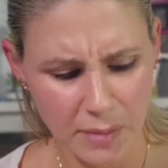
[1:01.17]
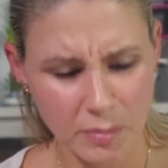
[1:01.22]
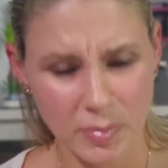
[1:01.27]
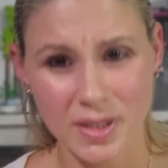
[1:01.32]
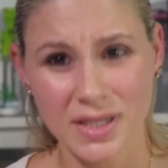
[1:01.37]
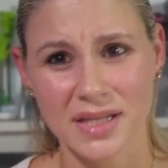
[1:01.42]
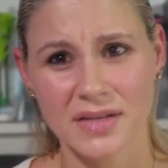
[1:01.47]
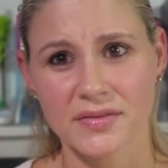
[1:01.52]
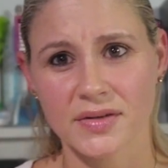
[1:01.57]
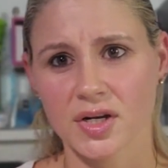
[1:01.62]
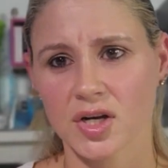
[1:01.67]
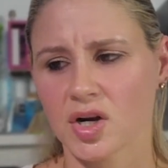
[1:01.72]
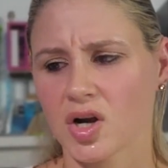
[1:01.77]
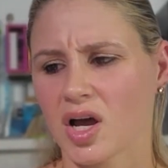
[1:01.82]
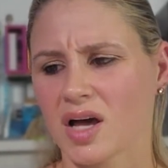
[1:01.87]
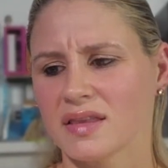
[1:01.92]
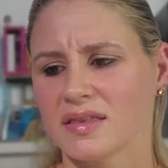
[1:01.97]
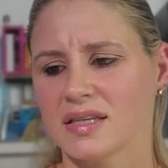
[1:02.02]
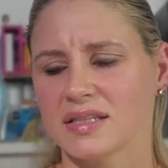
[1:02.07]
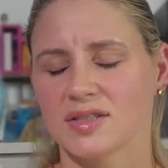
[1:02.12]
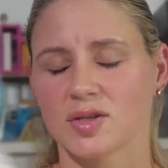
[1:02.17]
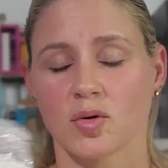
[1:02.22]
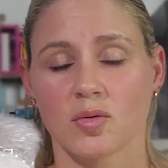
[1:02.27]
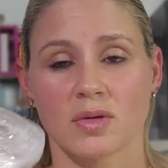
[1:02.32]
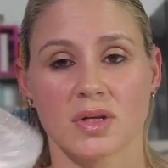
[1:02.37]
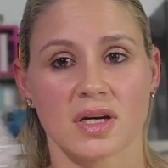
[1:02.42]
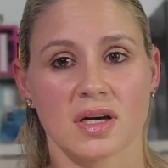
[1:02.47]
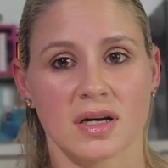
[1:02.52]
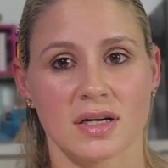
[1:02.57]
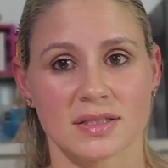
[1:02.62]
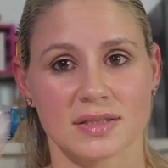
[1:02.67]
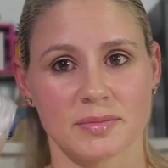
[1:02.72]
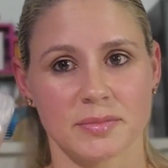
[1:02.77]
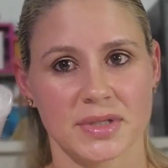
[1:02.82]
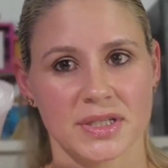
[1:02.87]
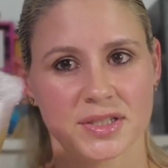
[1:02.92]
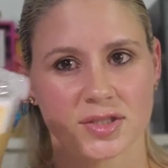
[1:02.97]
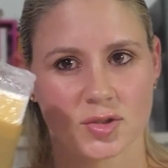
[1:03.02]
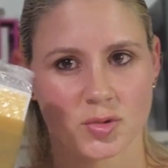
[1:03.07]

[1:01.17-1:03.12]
Believe it or not, this only cost me